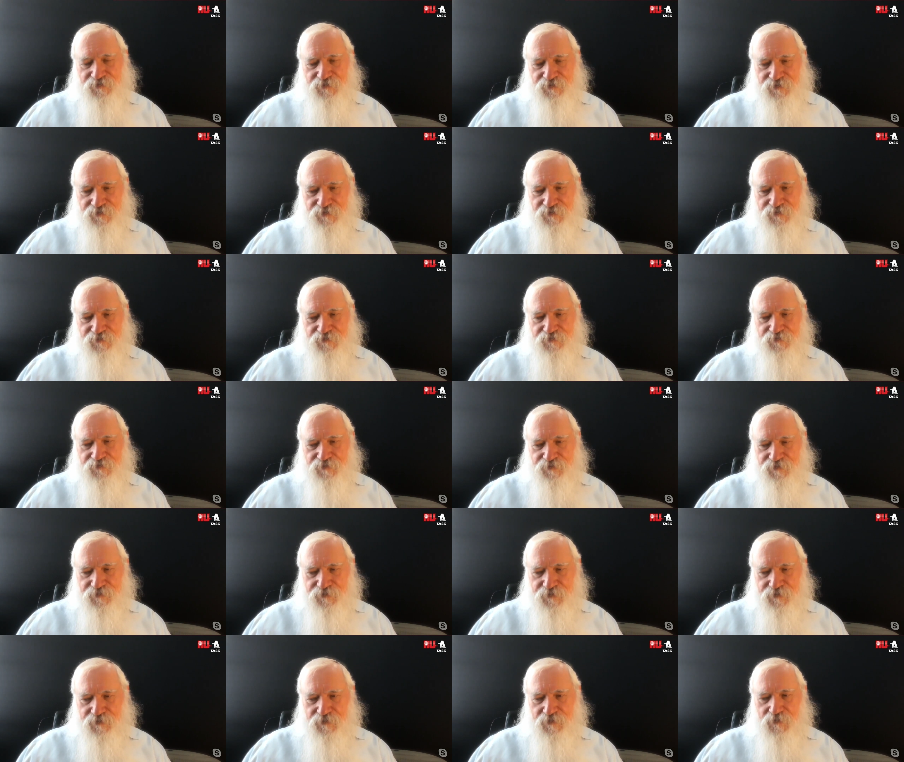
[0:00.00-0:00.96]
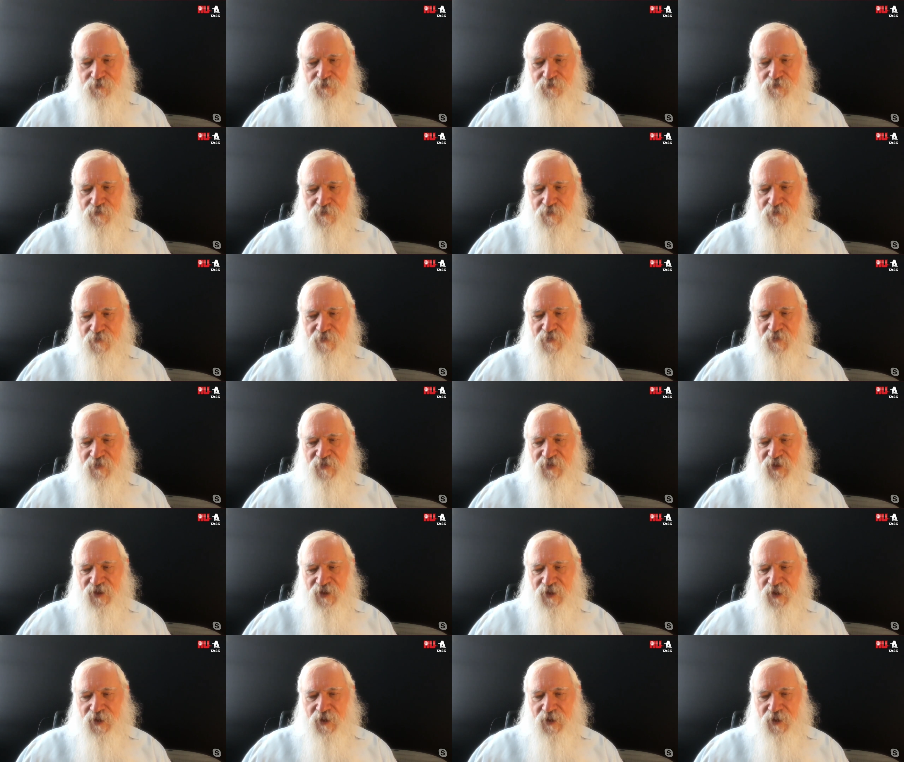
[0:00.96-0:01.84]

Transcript: Nothing is said.